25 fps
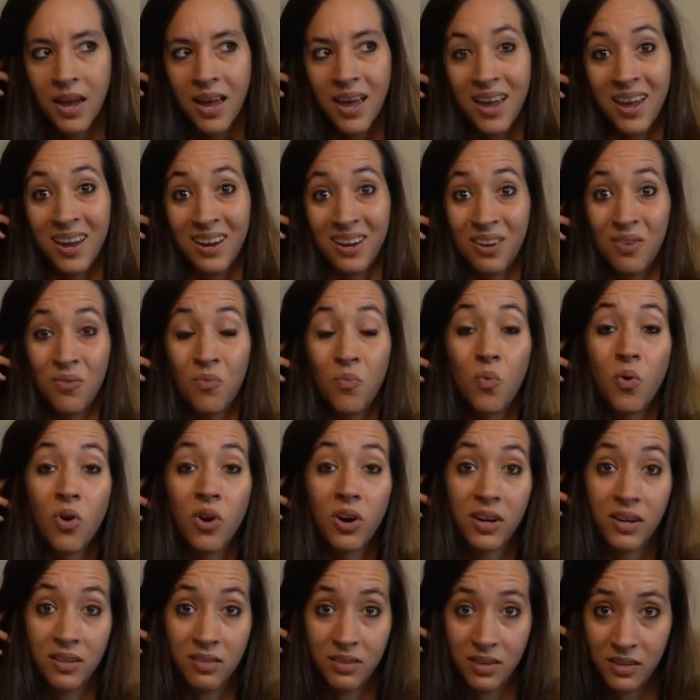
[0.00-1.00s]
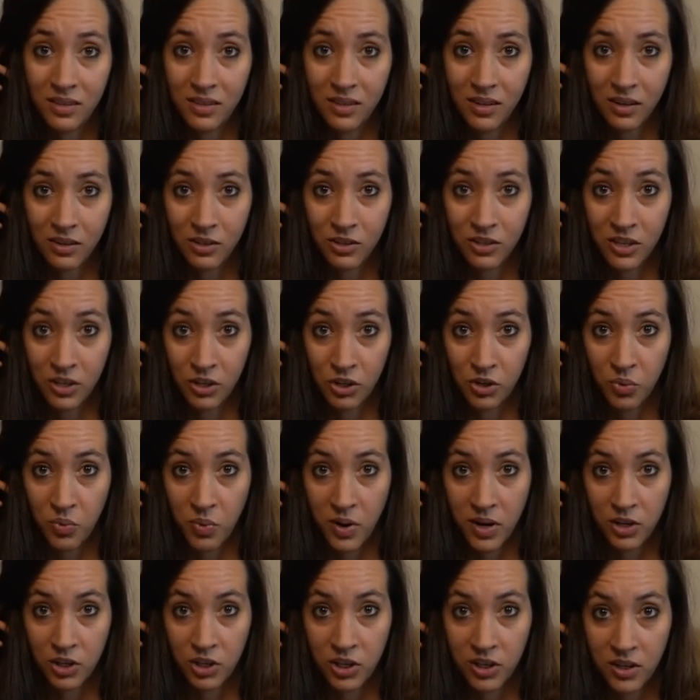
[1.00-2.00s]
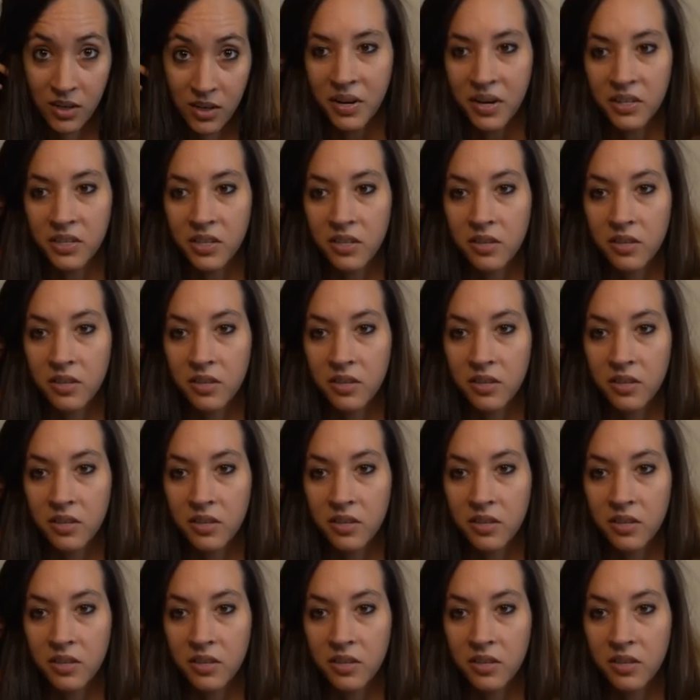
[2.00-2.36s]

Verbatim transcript: It can work in this situation because